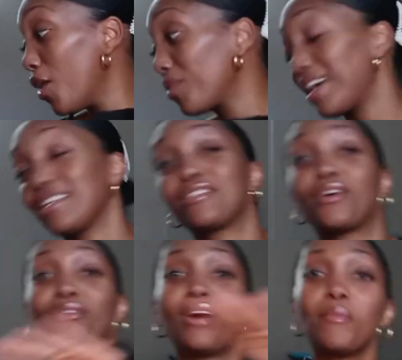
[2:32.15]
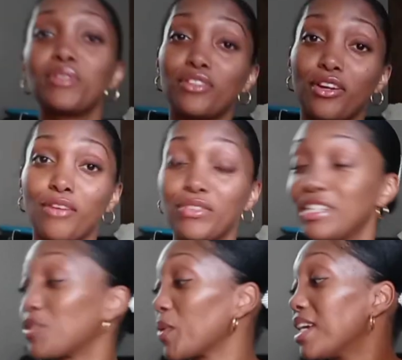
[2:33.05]
Okay, so I'm going to start off
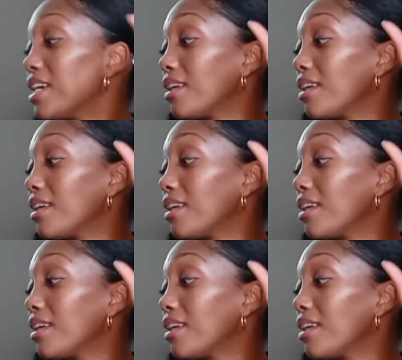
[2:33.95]
with this one.